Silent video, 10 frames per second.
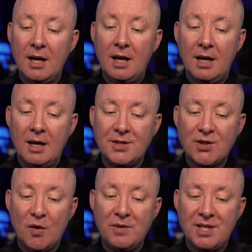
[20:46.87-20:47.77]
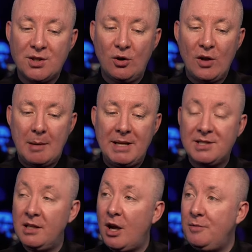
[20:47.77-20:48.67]
Solvency score, that
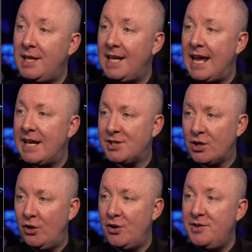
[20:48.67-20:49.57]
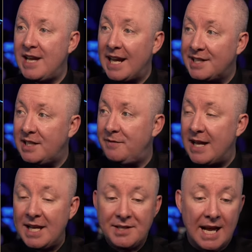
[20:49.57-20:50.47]
means low DE is good. Negative
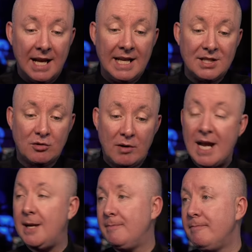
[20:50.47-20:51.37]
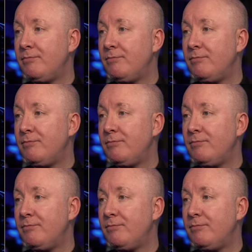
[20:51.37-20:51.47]
net debt is great.